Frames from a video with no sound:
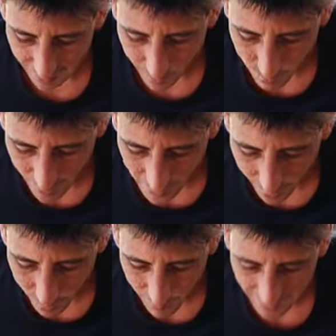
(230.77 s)

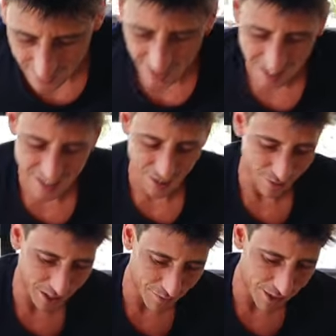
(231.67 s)
Alright, alright. Ticket
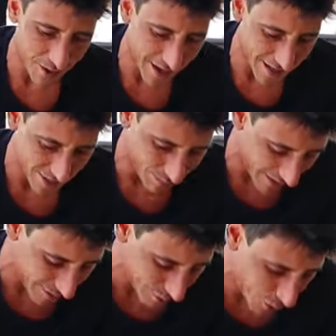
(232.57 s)
zero. Here we go, guys.
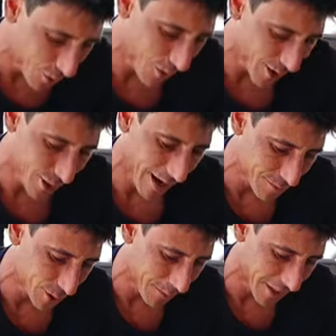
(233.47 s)
Brand new Gold Rush.
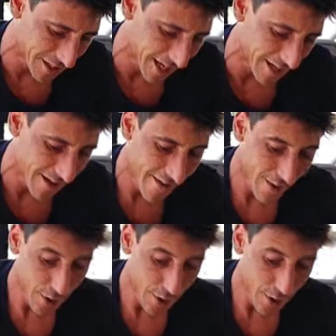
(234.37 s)
I'm super excited.